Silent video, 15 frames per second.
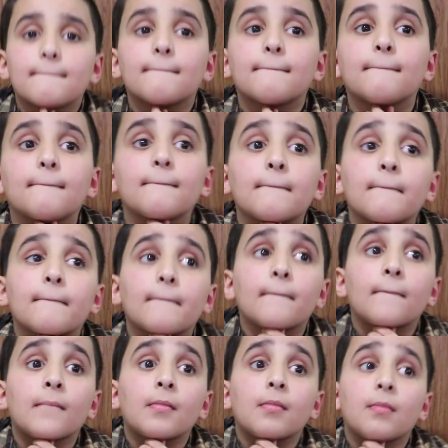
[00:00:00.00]
listen to the
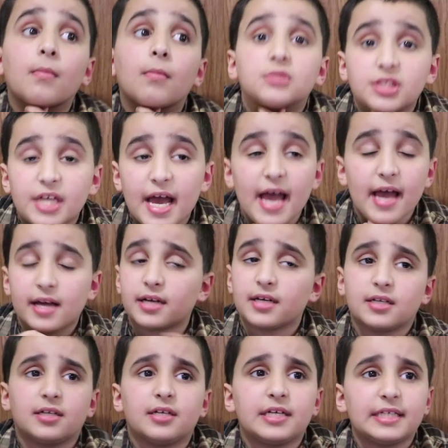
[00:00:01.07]
song again? Yeah,
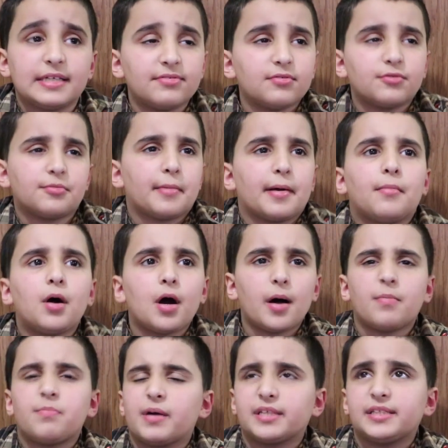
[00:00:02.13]
even with my
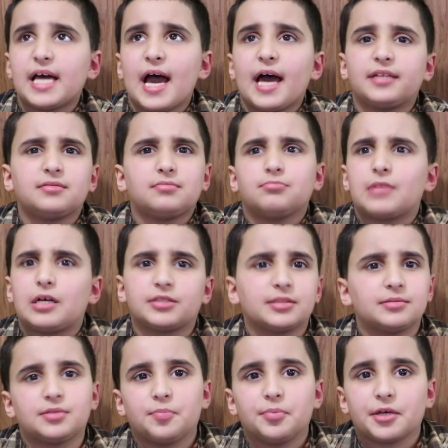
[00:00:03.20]
mom, my dad, I was
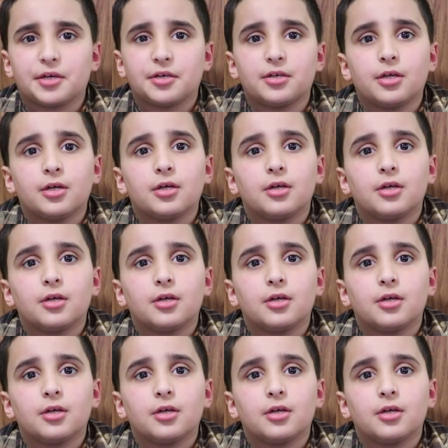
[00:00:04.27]
going to play it.